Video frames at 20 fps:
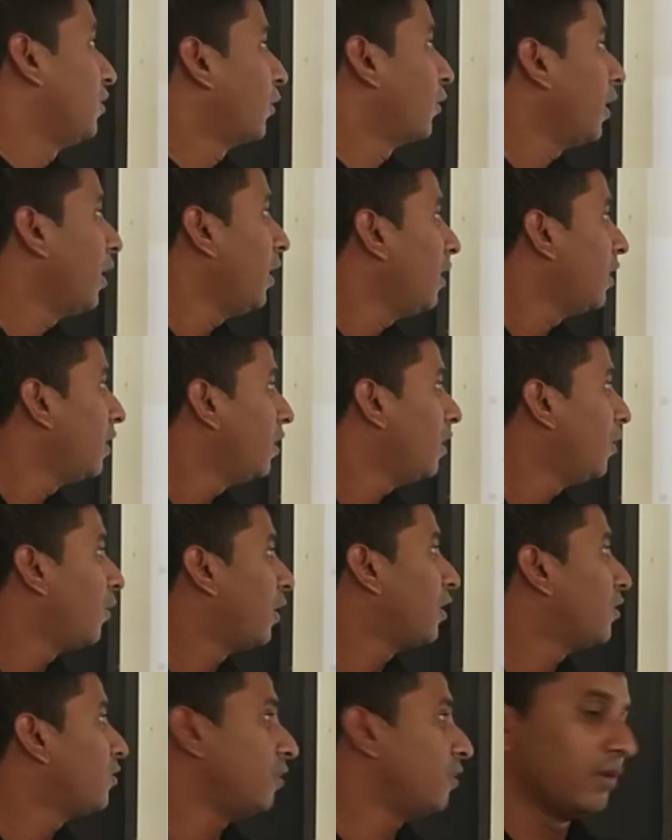Okay, now
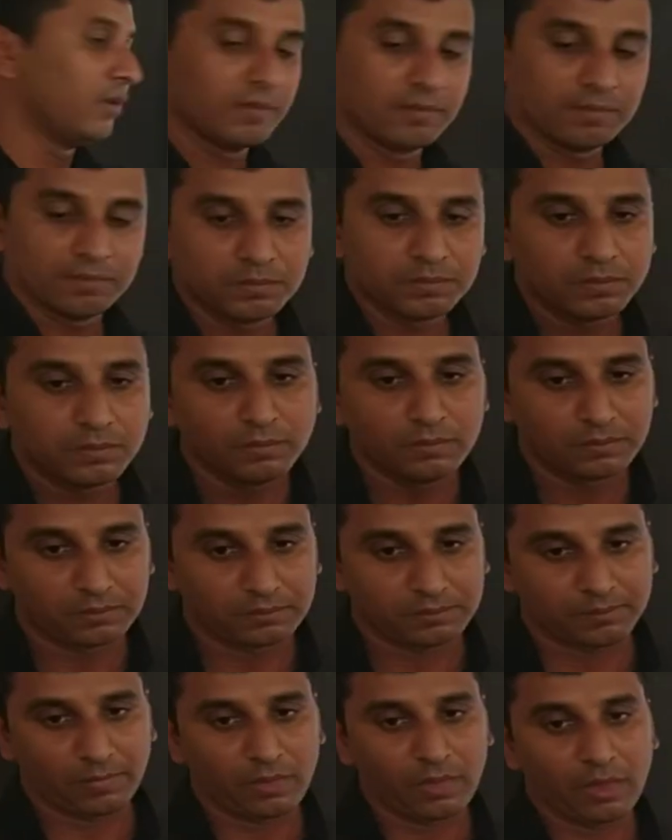let us see.
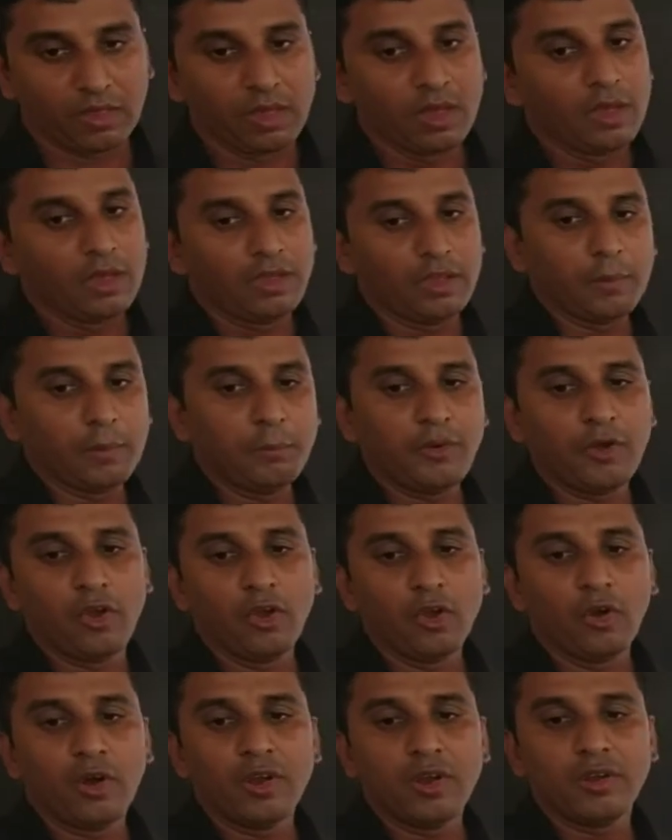
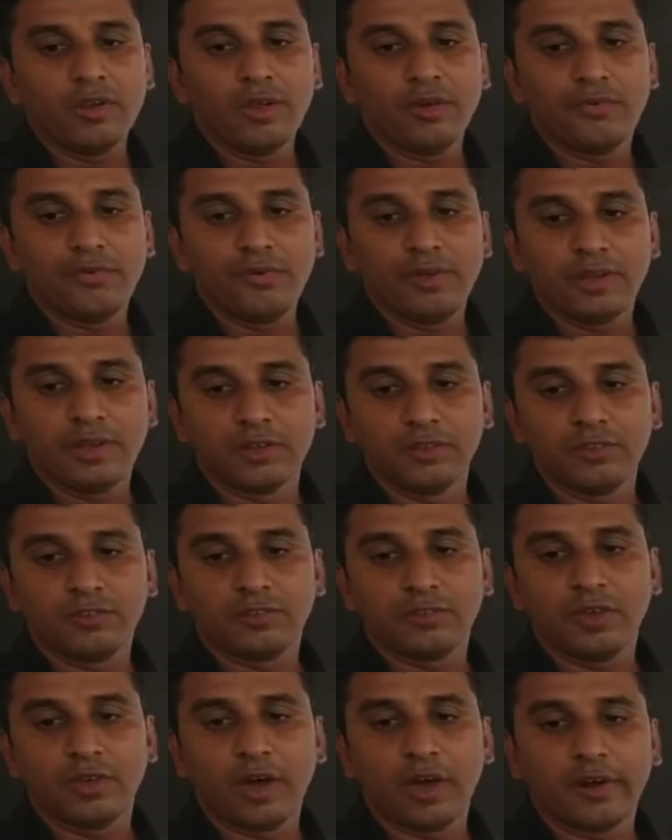Embryo and
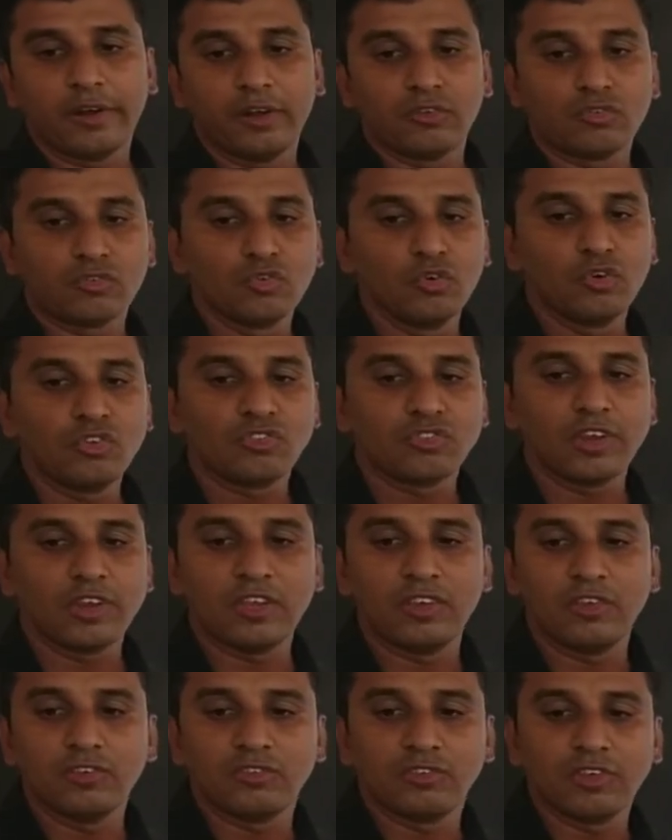fetus are two
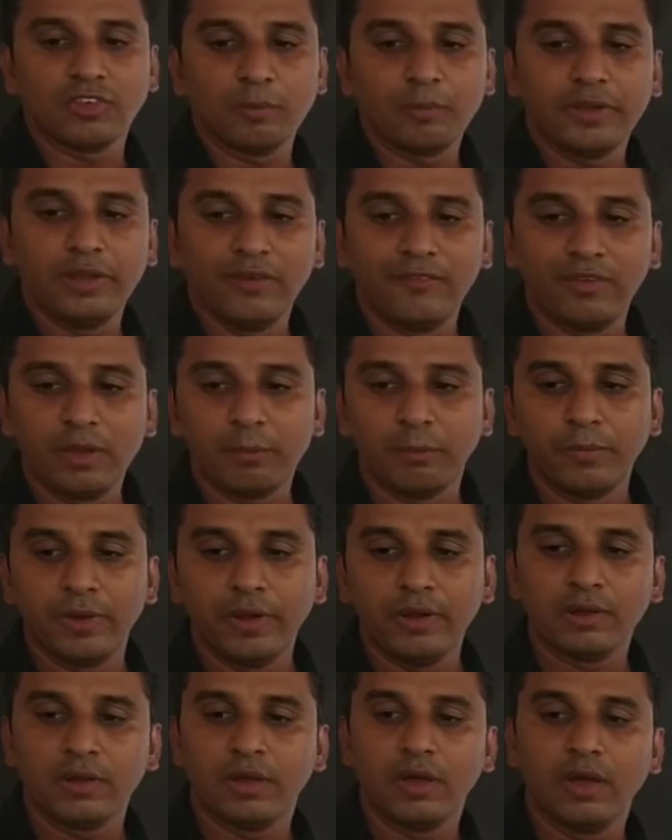stages of the
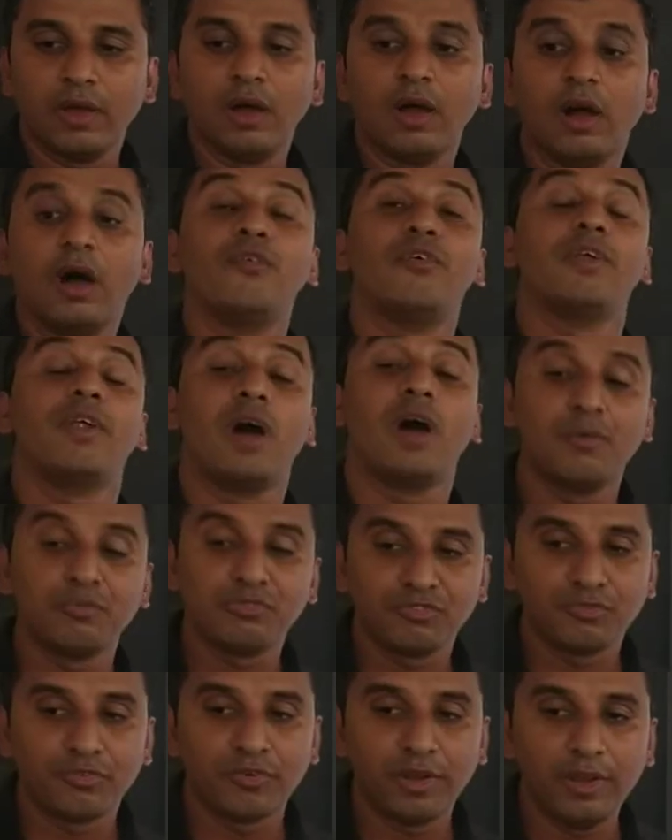development of an
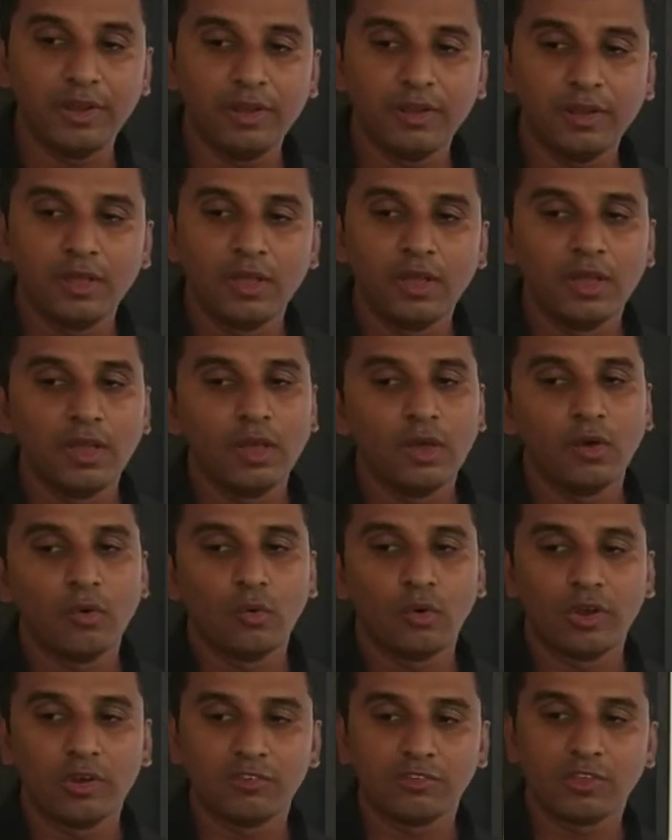offspring
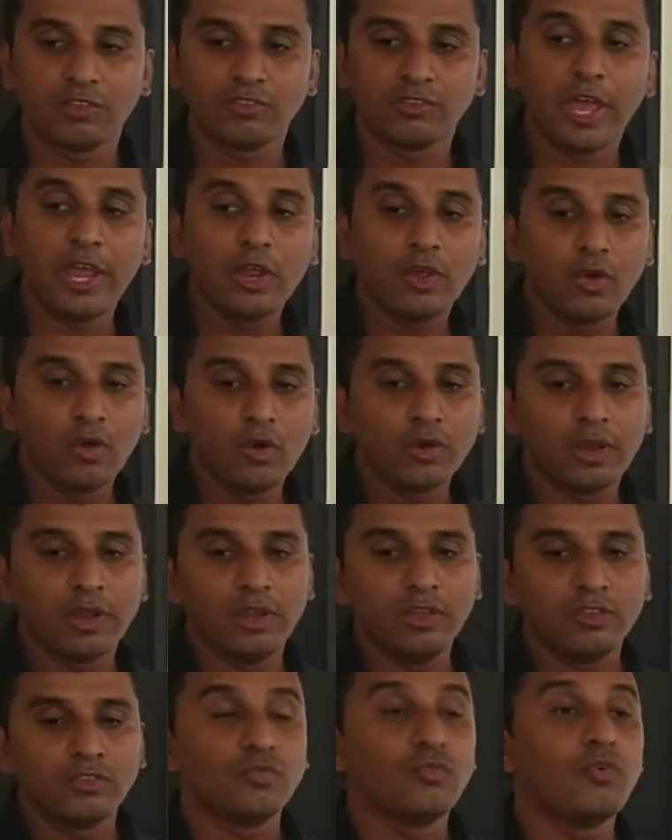once the zygote
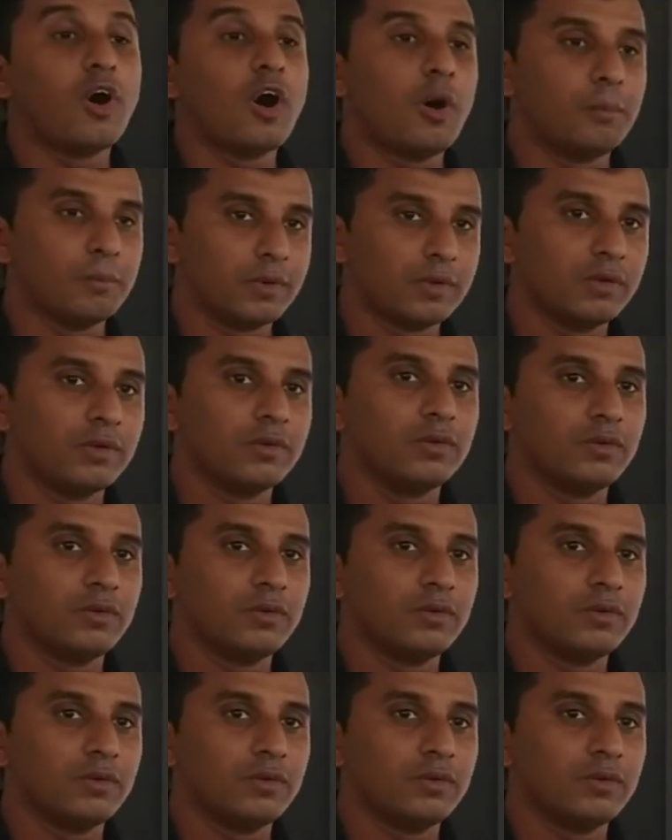is formed.